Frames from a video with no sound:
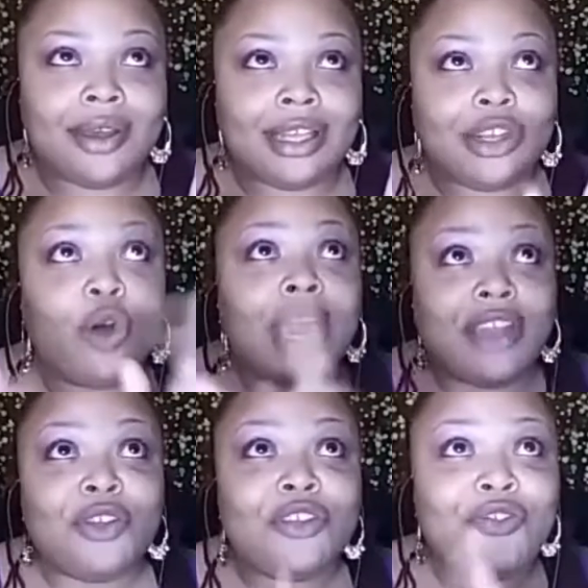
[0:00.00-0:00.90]
no,
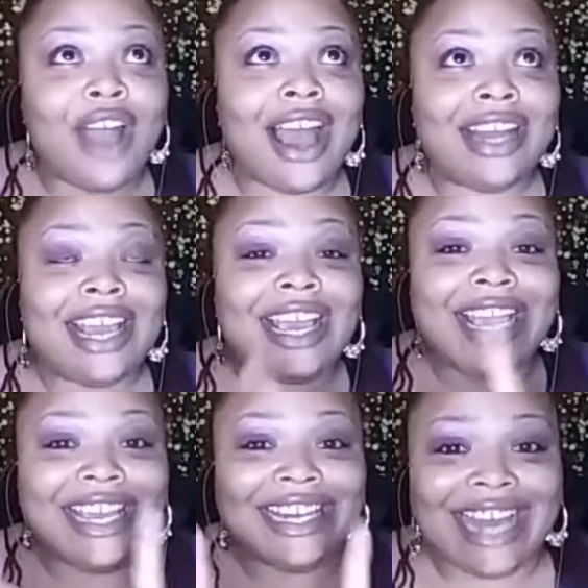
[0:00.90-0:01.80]
every Friday
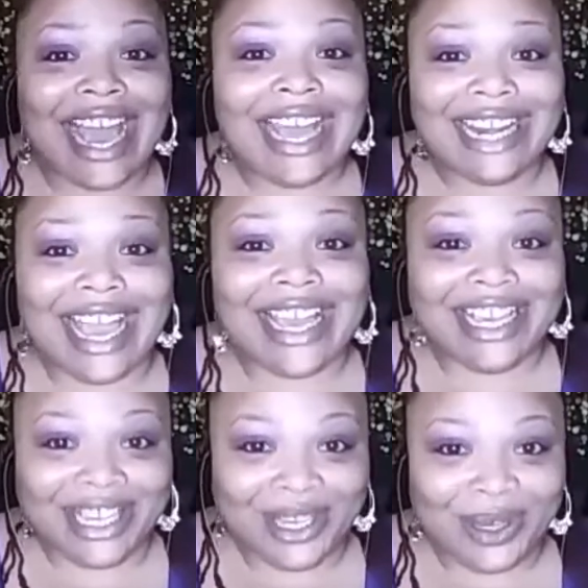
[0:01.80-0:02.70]
at 9
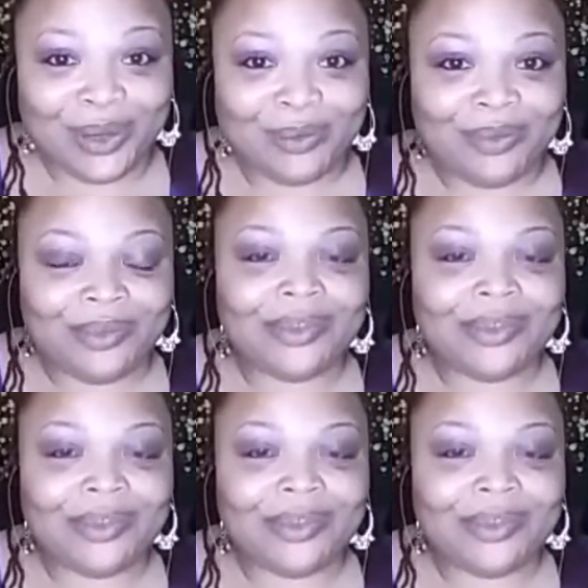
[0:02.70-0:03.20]
a.m.